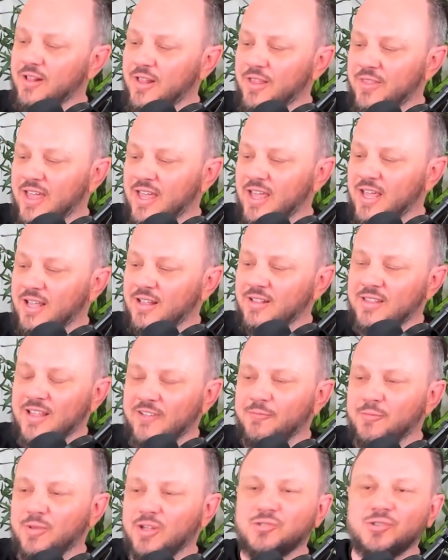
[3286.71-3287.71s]
They
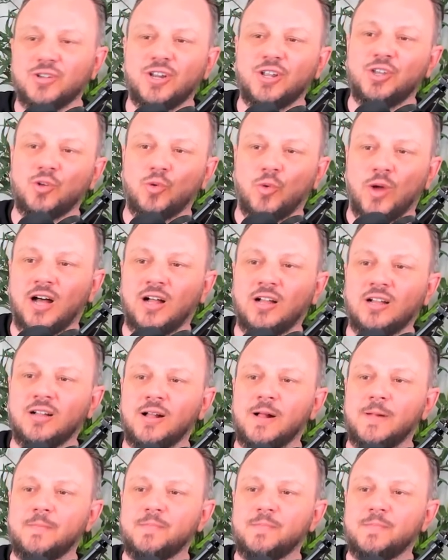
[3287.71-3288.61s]
they've been treating you well.